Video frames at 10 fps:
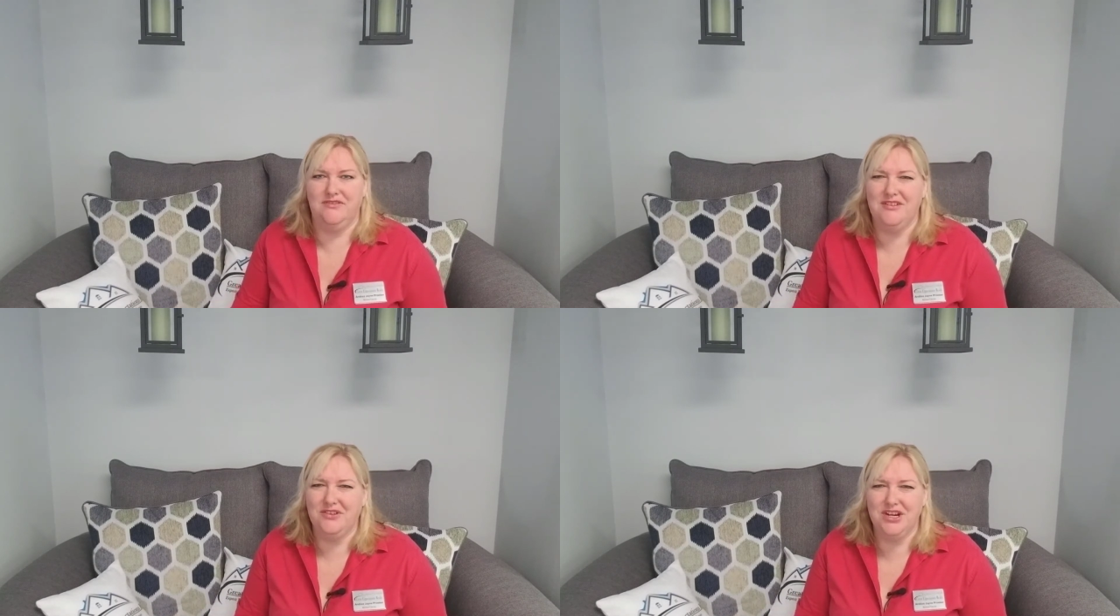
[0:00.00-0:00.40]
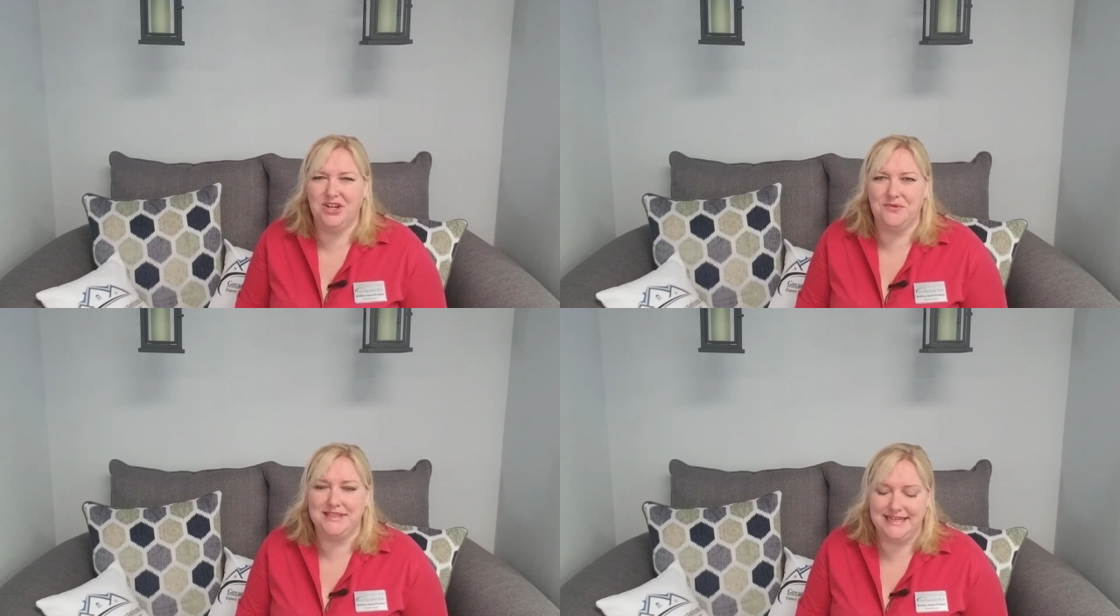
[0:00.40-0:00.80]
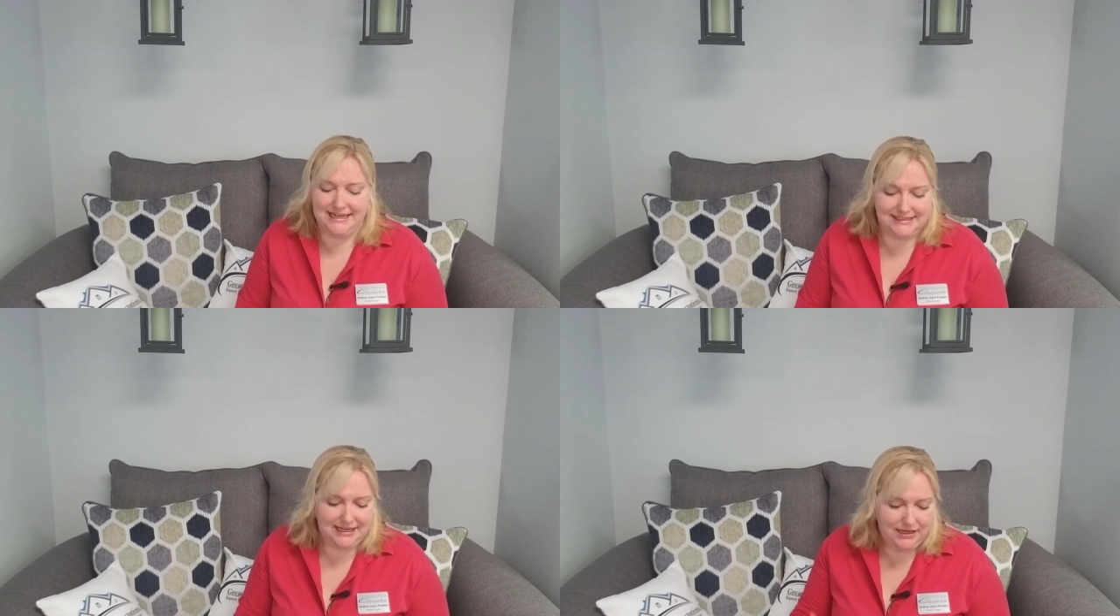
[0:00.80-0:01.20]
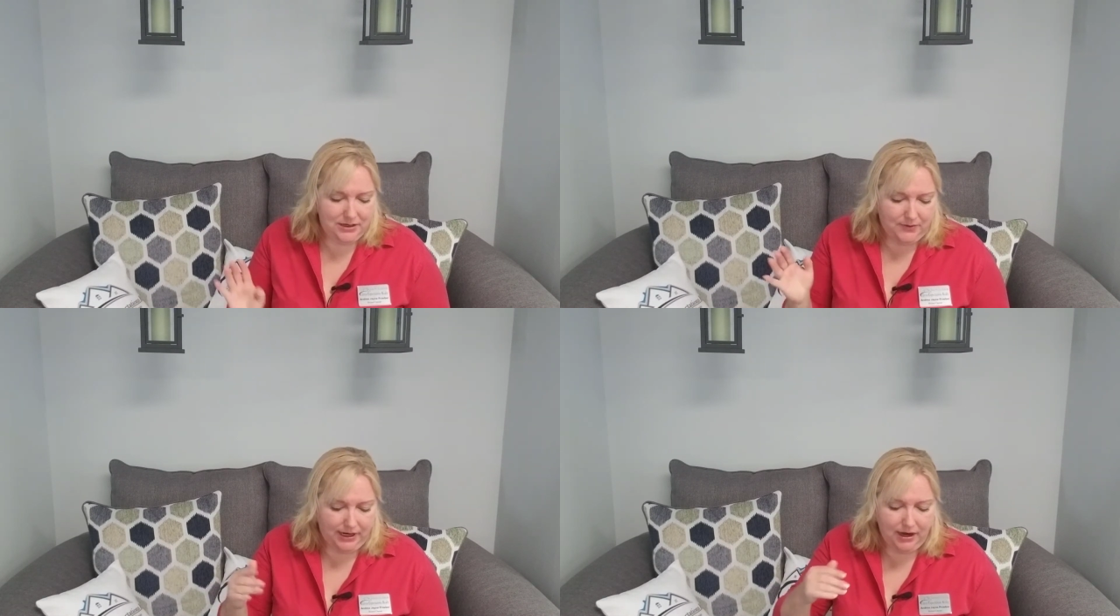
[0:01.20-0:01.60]
very good with dates.
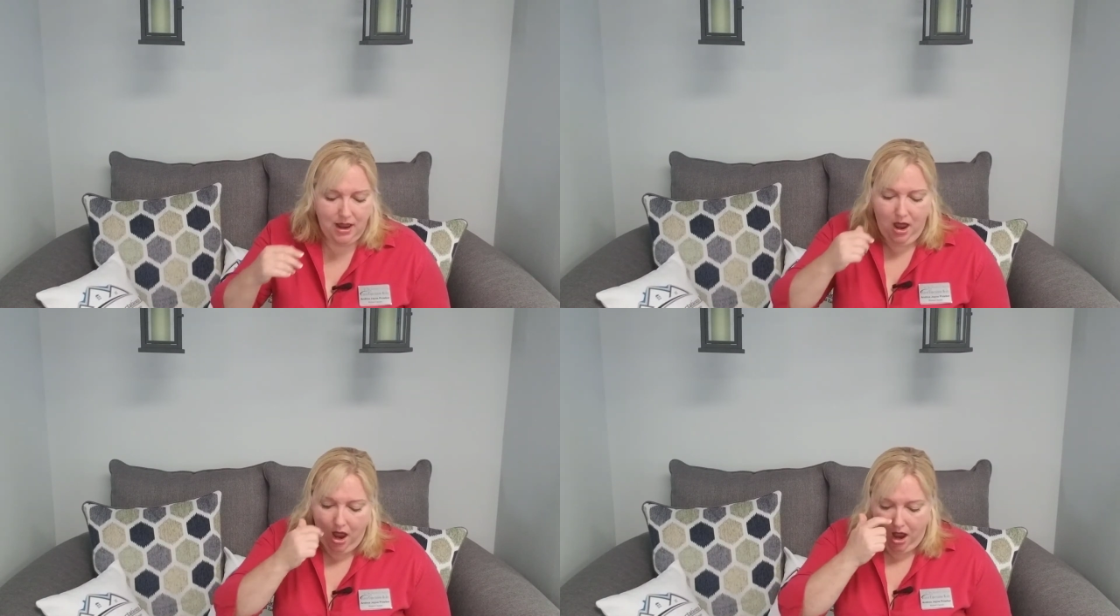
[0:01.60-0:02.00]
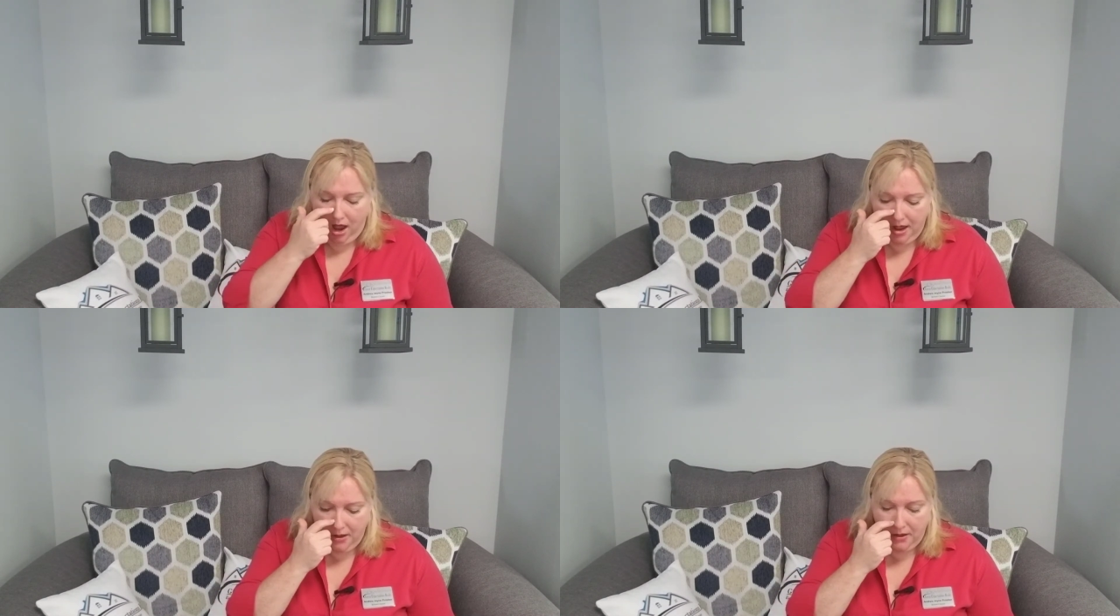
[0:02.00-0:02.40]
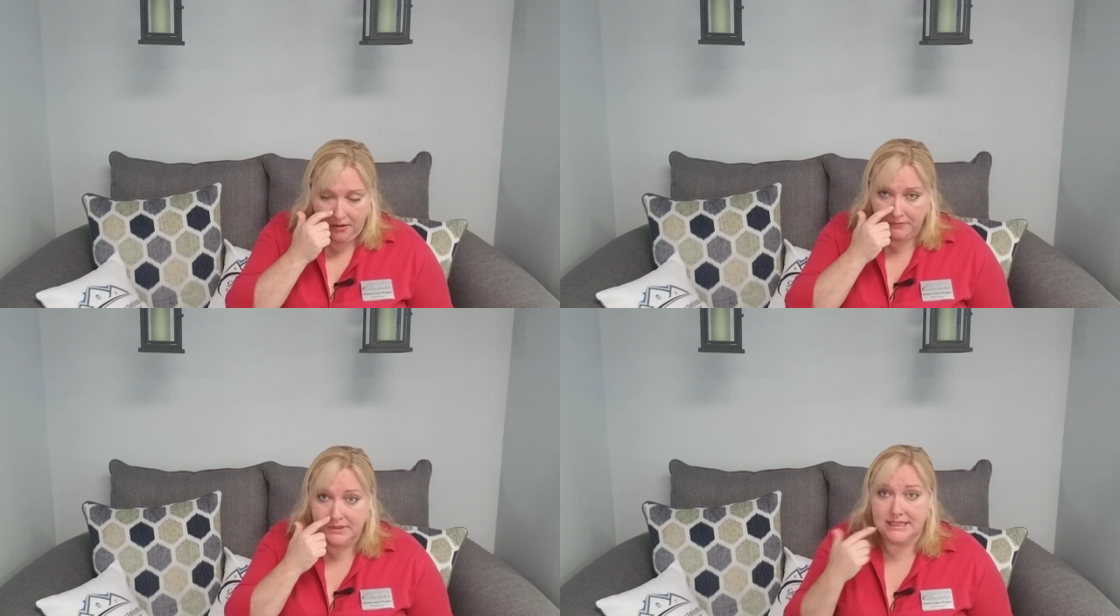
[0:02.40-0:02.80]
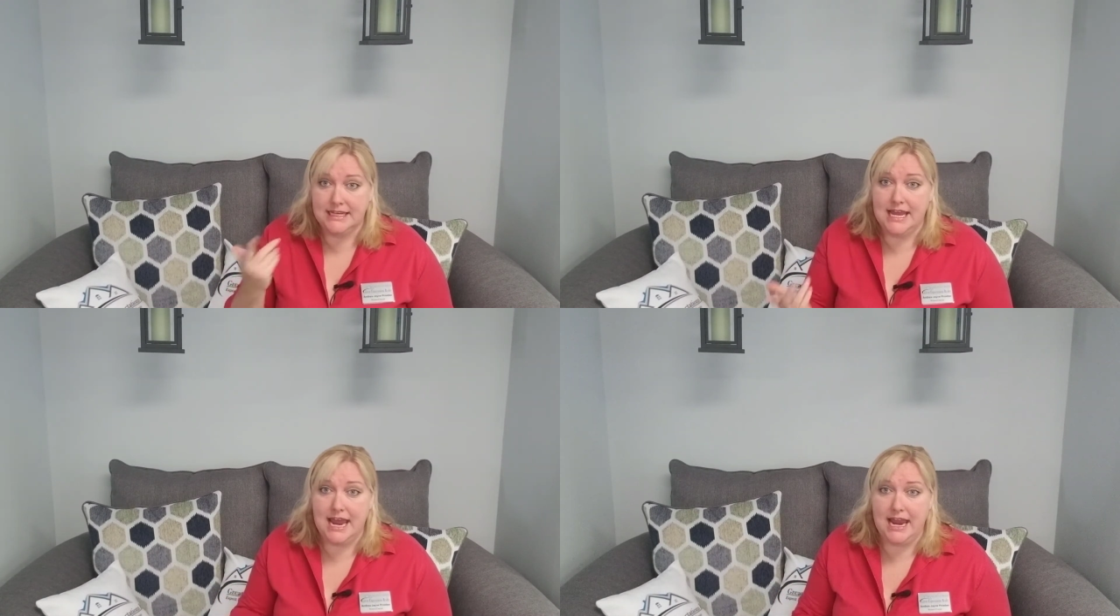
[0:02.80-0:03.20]
Anyway, um,
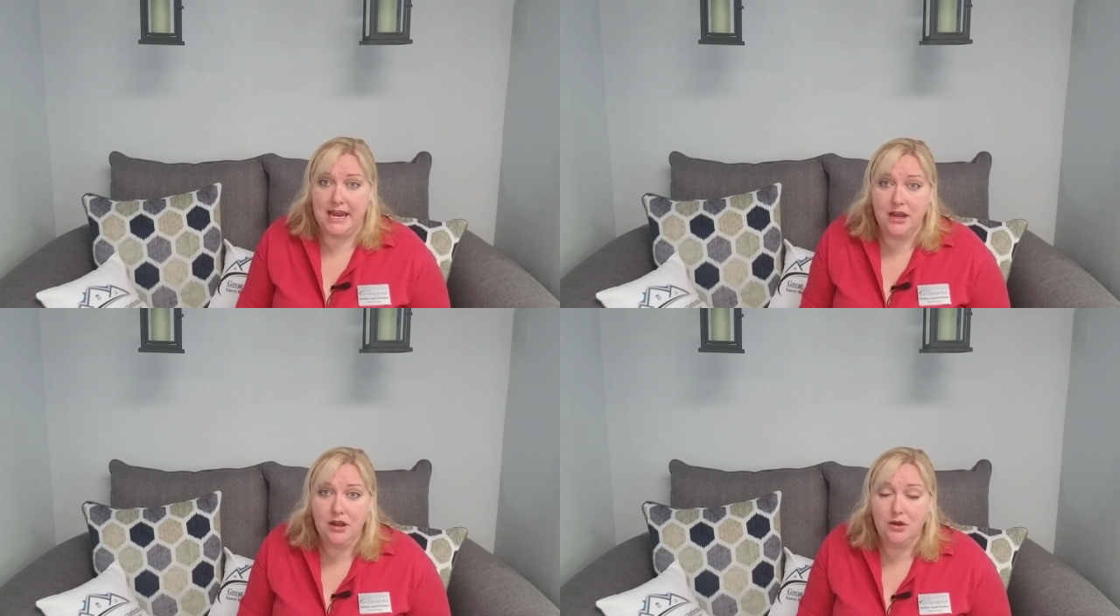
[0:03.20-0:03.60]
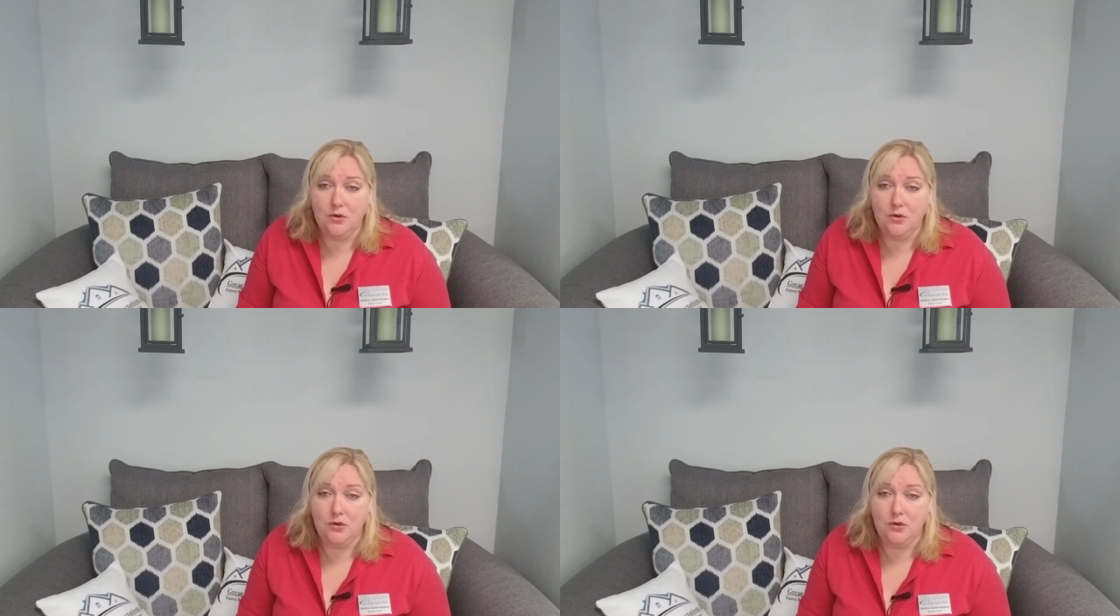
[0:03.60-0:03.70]
today